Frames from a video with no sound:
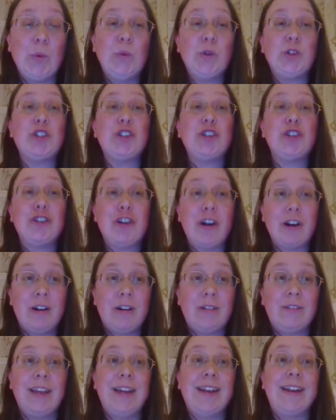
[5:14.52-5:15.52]
would
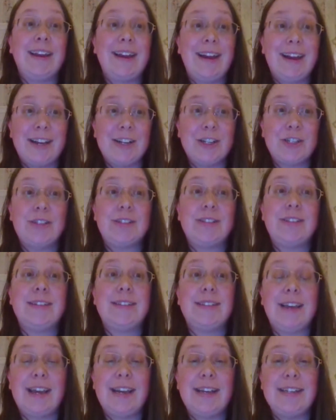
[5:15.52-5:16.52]
struggle in a cashless
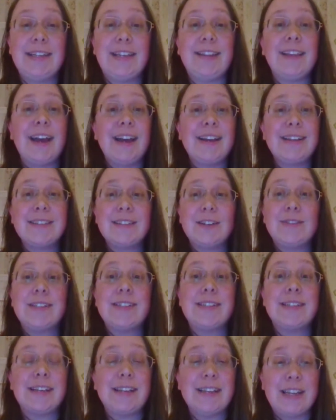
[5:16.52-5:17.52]
society. That is still a
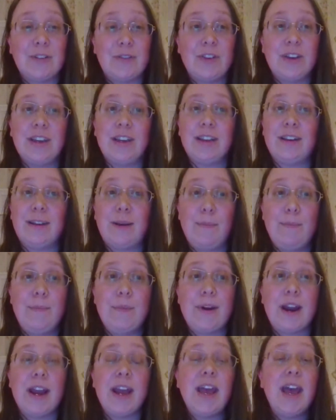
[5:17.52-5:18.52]
significant
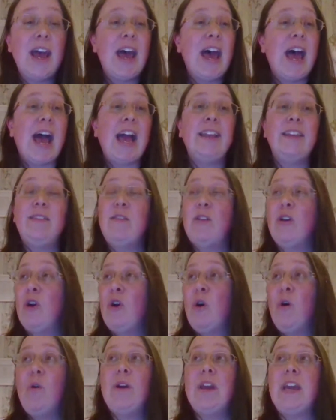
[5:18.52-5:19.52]
number. And
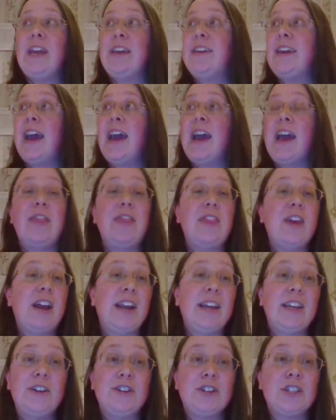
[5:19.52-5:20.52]
in
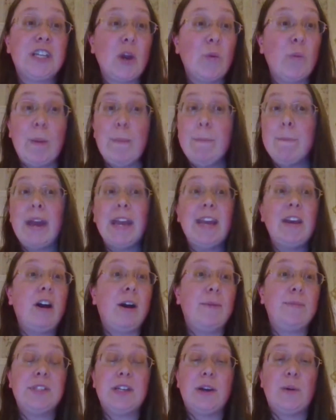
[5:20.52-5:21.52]
30 years' time, we might
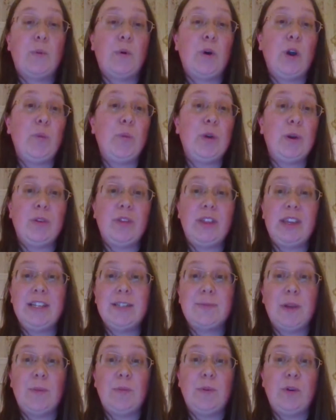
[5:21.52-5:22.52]
come to a point where these
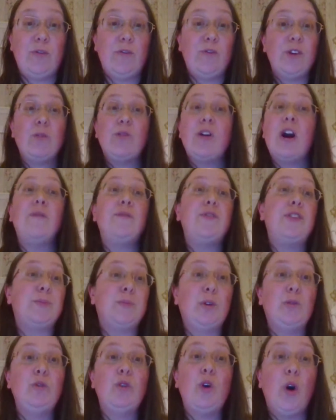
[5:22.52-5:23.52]
people feel
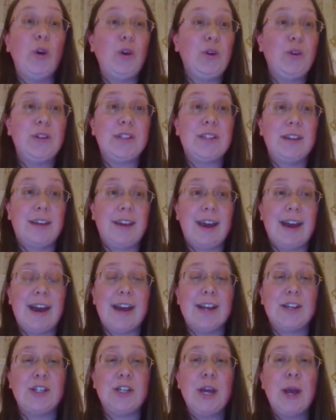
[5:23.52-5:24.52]
comfortable not using
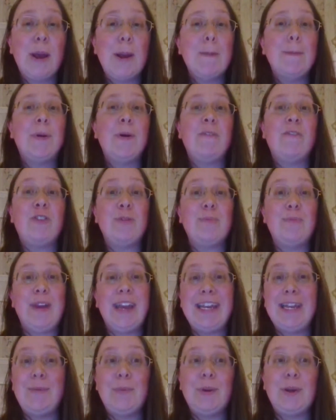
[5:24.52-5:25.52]
cash. But for
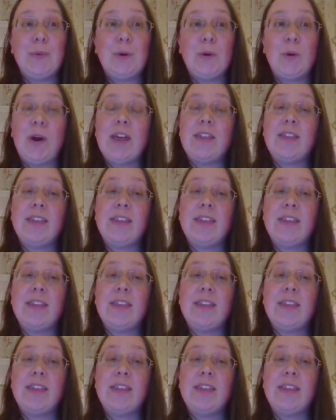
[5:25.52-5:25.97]
many people,